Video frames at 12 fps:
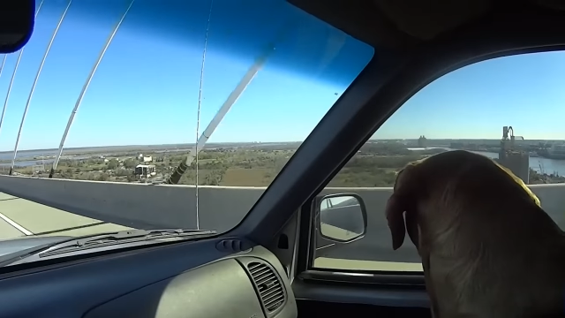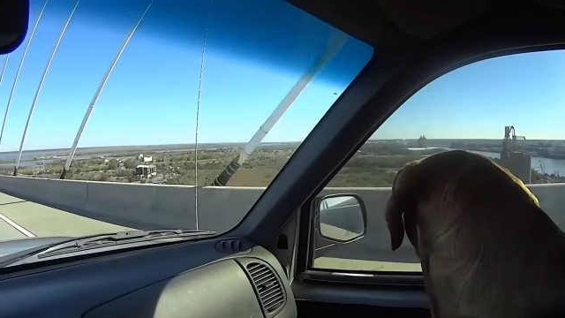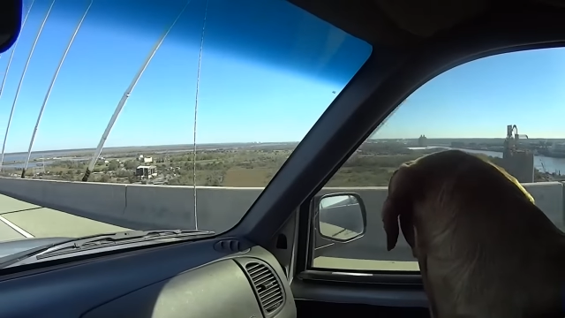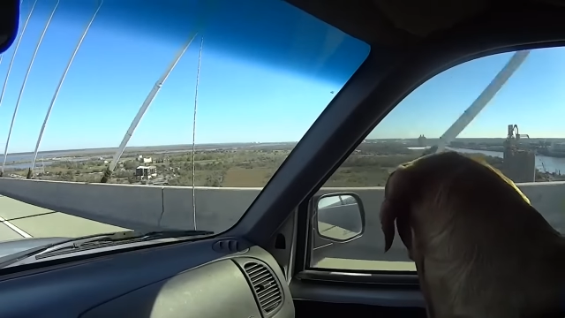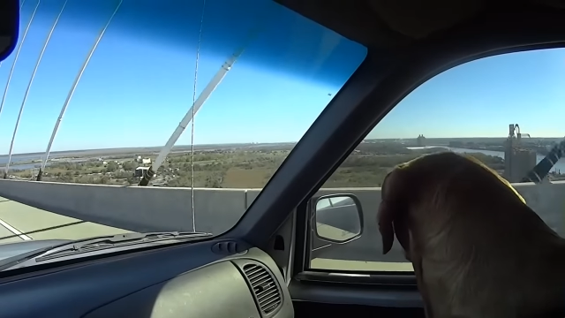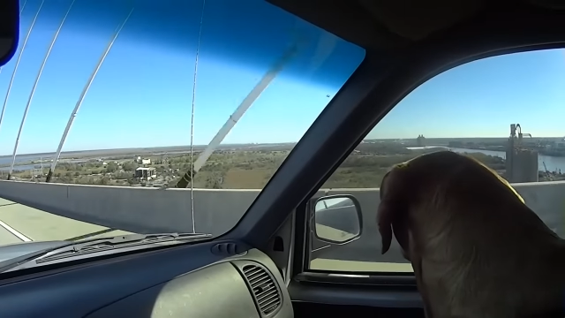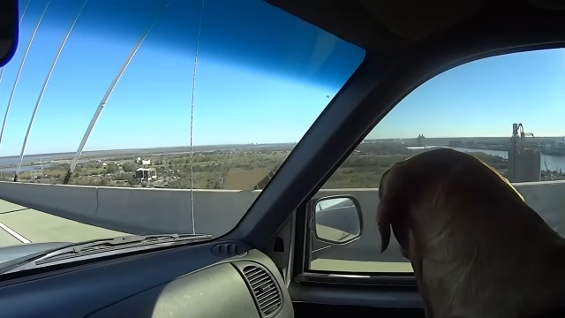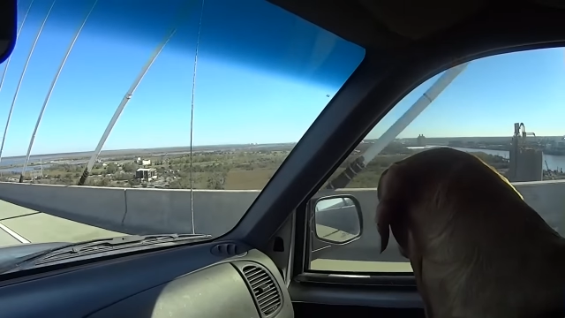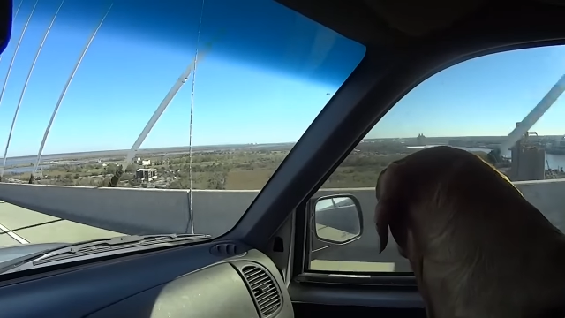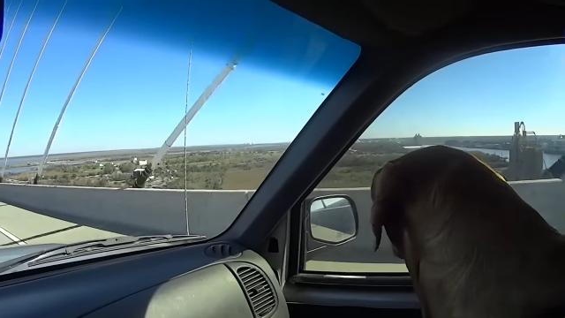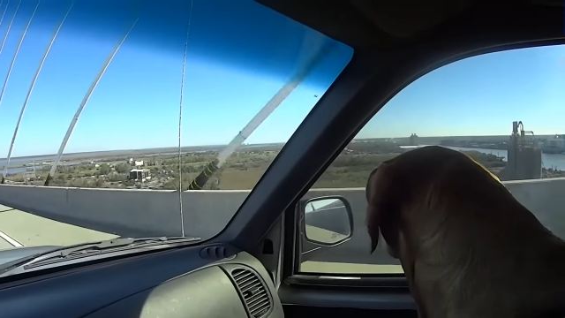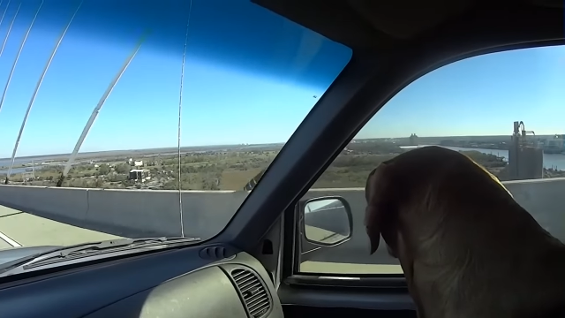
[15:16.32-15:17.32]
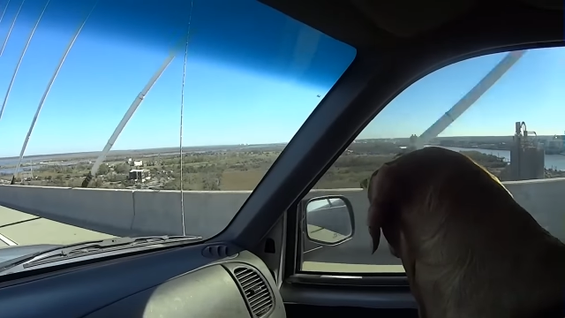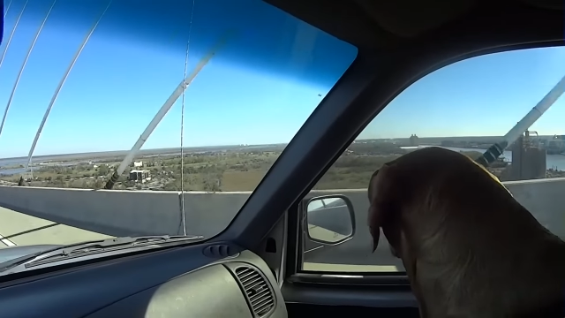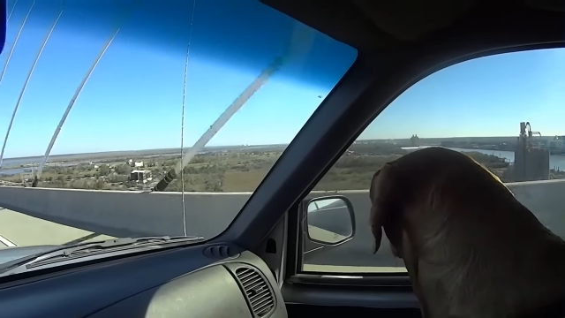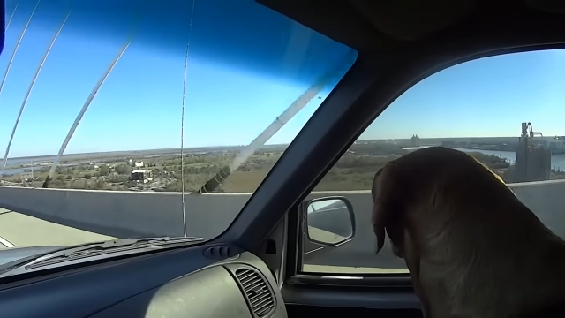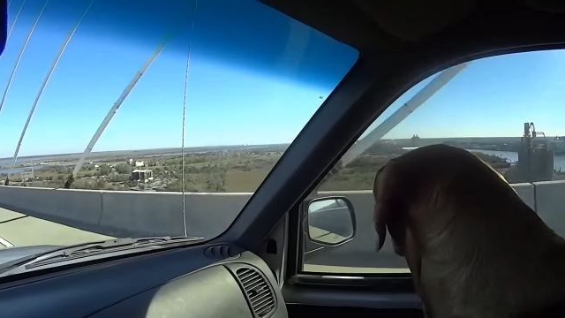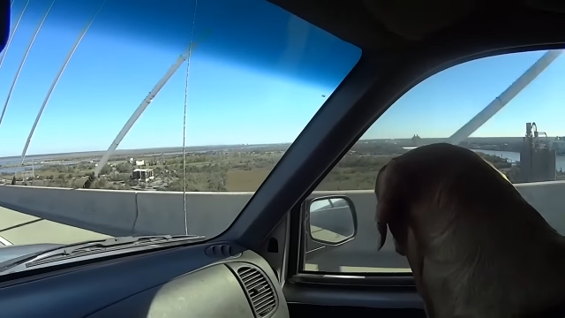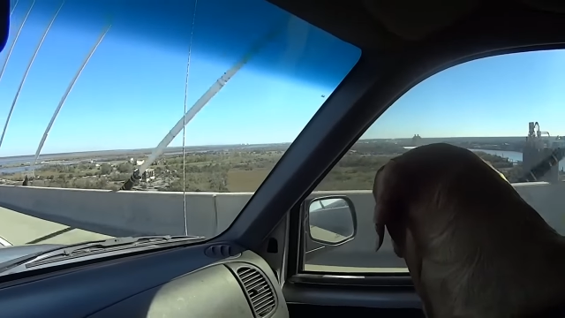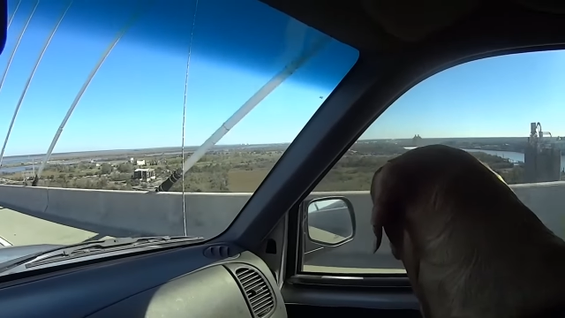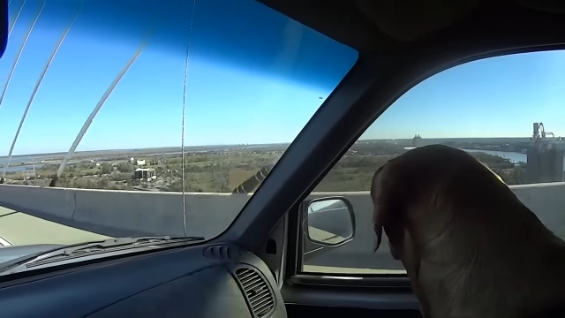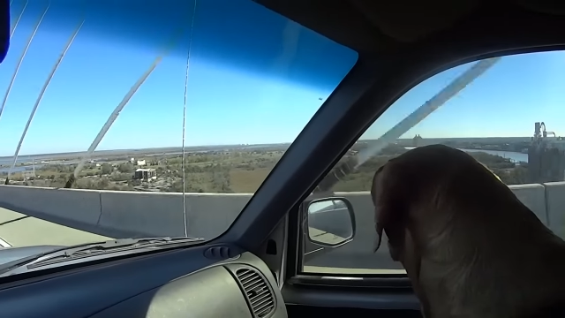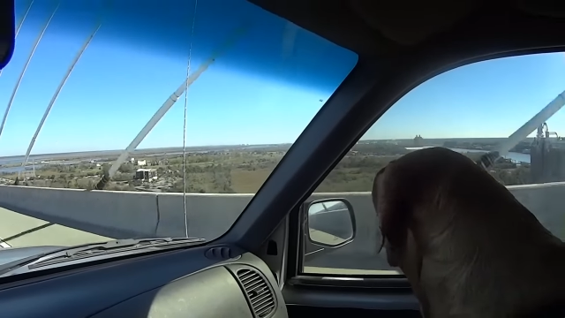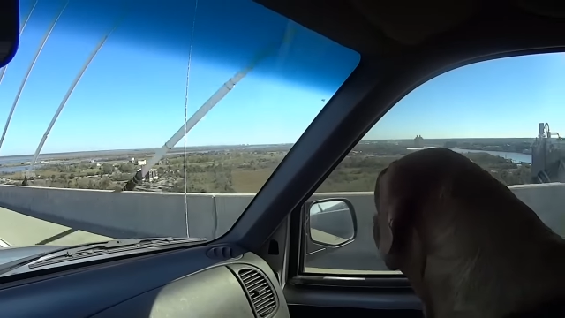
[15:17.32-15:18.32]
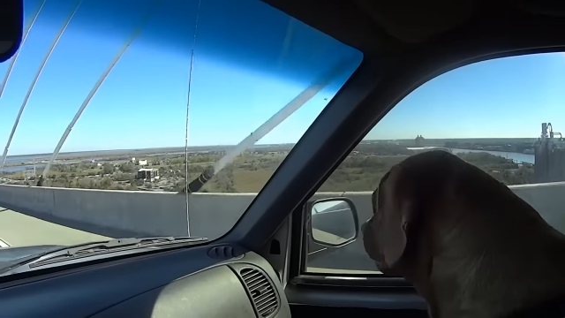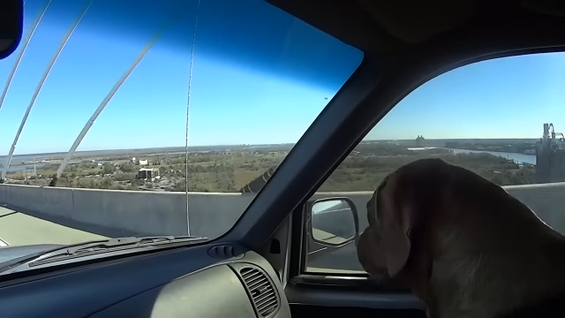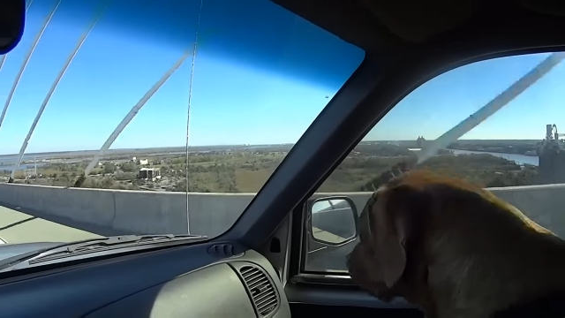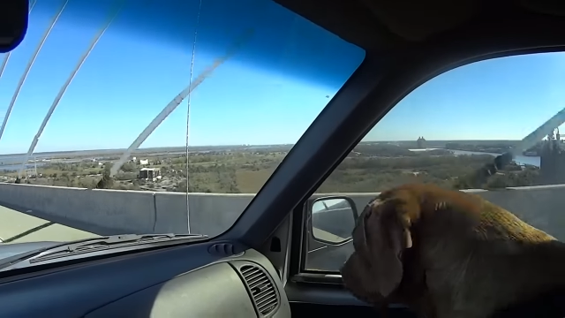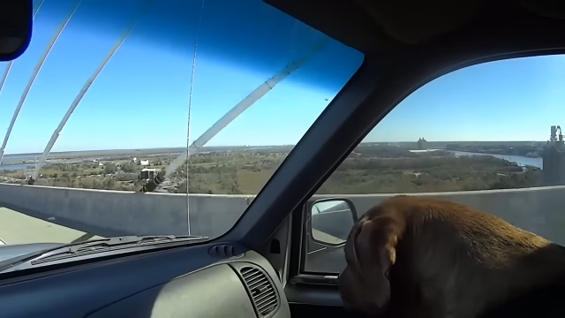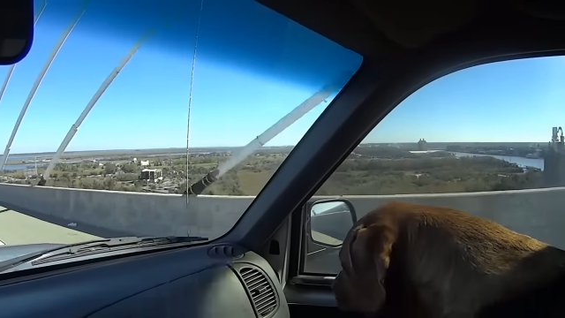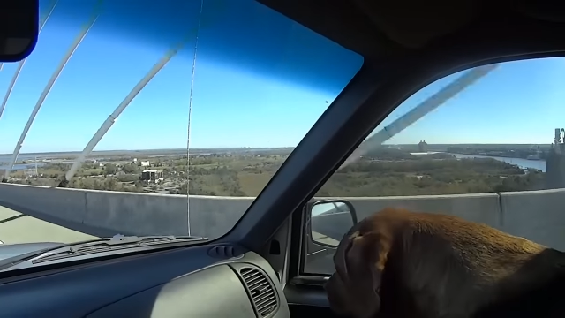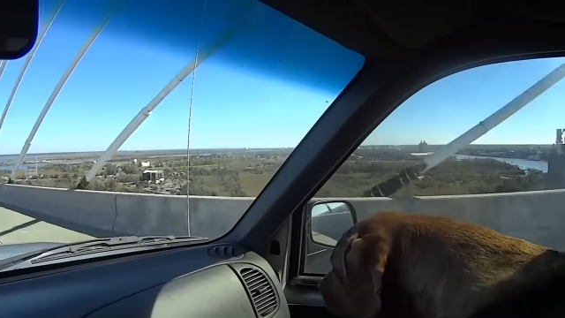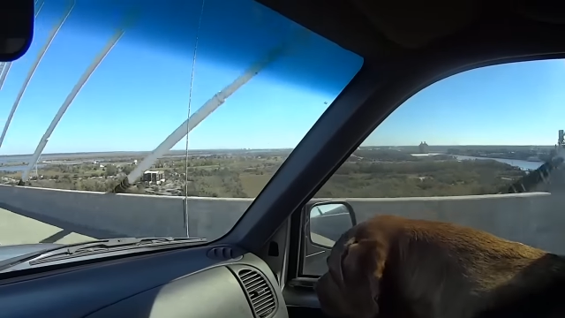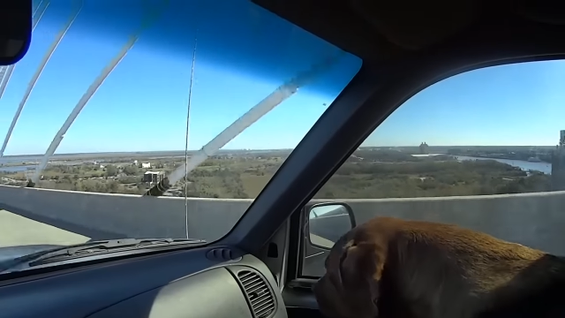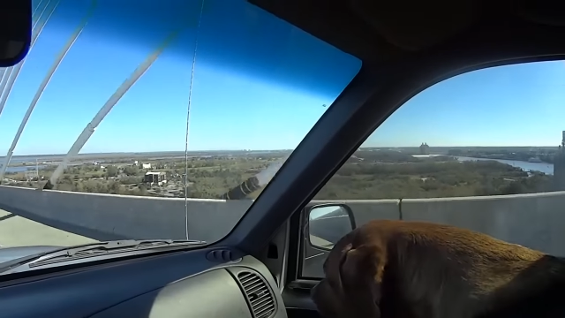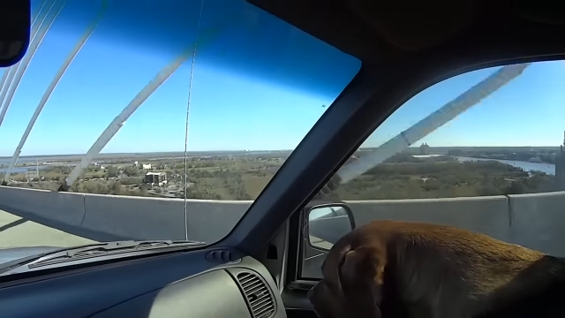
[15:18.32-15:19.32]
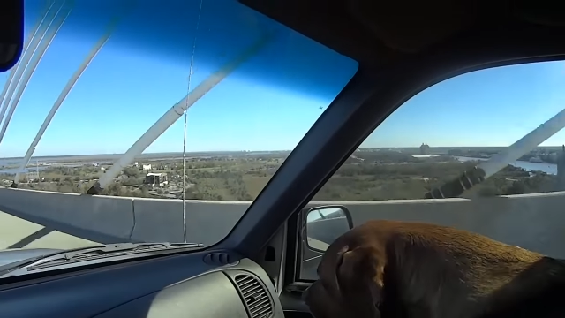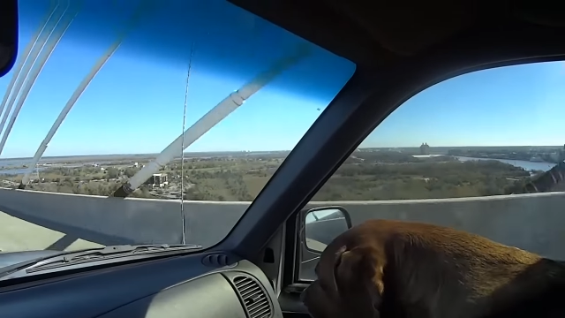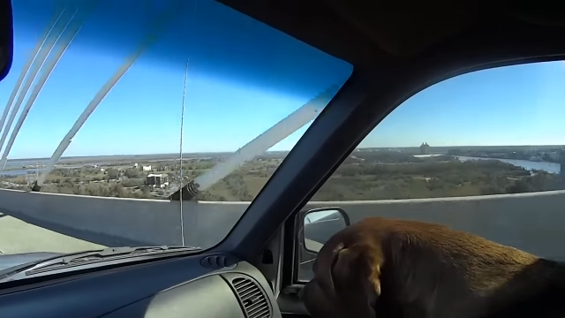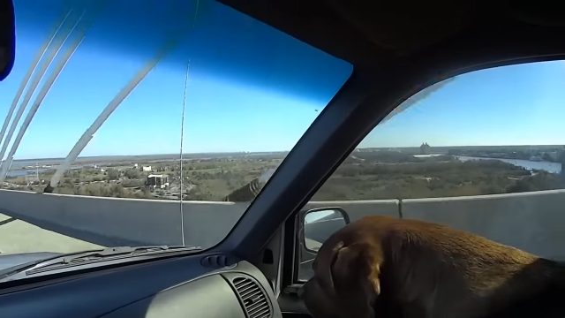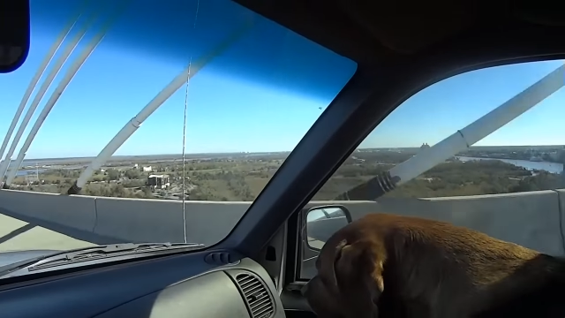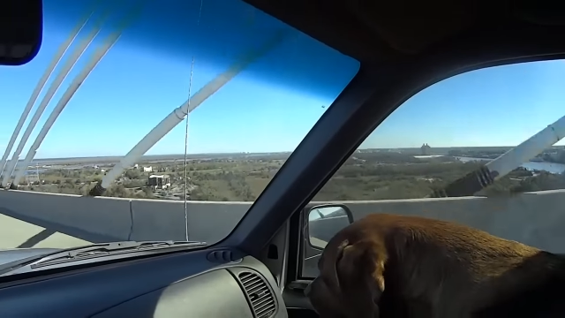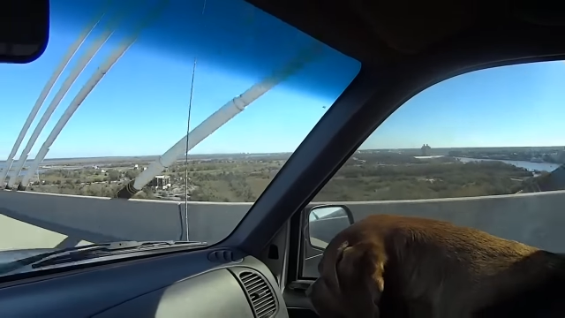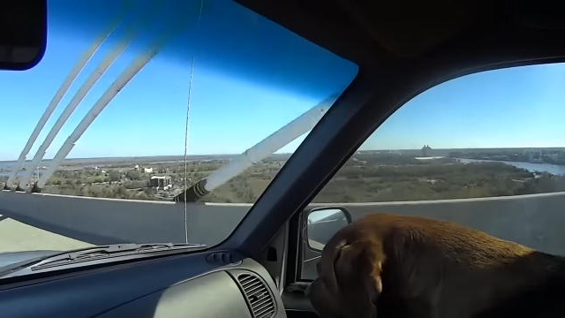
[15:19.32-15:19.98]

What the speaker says: Nobody's mouth can be seen.